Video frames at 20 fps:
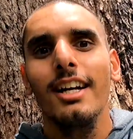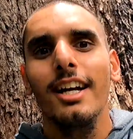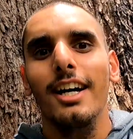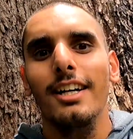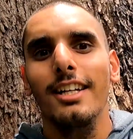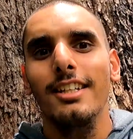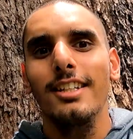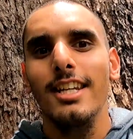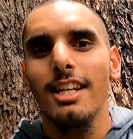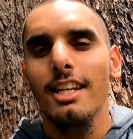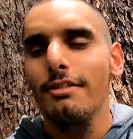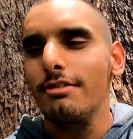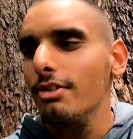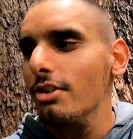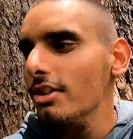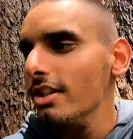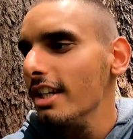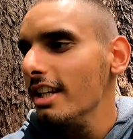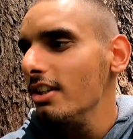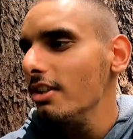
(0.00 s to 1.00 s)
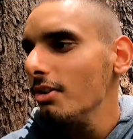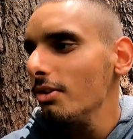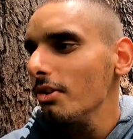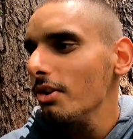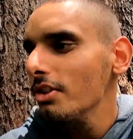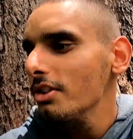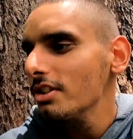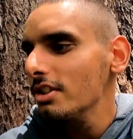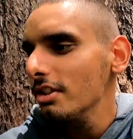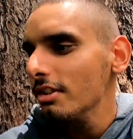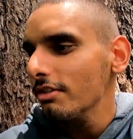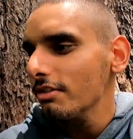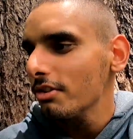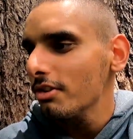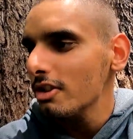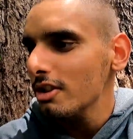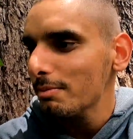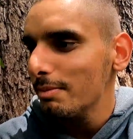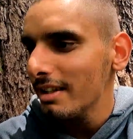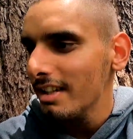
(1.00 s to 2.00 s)
I did take a few detours, and of
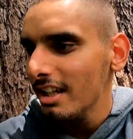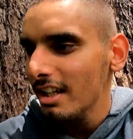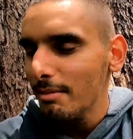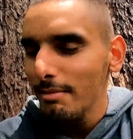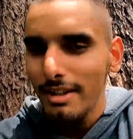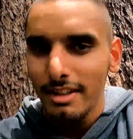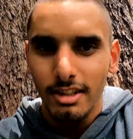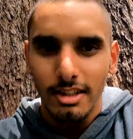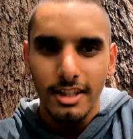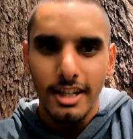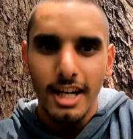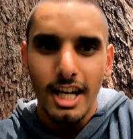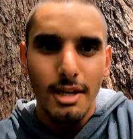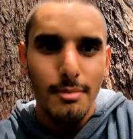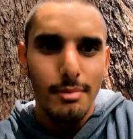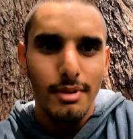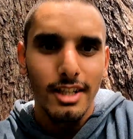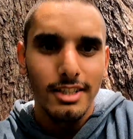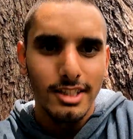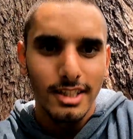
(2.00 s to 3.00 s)
course, been getting back to Canberra.